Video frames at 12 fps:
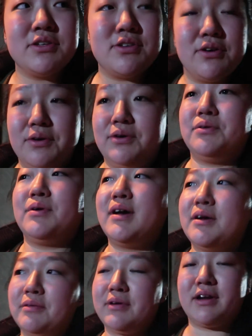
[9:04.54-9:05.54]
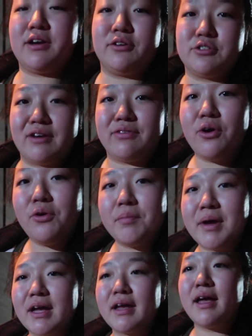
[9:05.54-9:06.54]
So we're gonna go drive
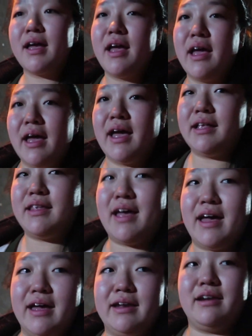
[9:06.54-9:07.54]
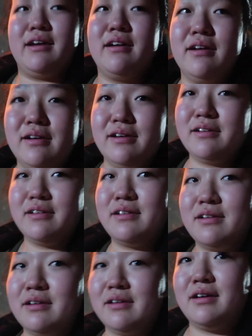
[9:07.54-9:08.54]
home and then
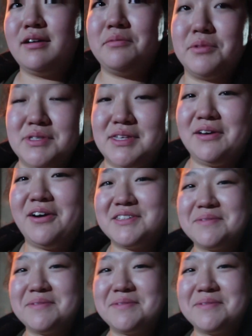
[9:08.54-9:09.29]
we'll see y'all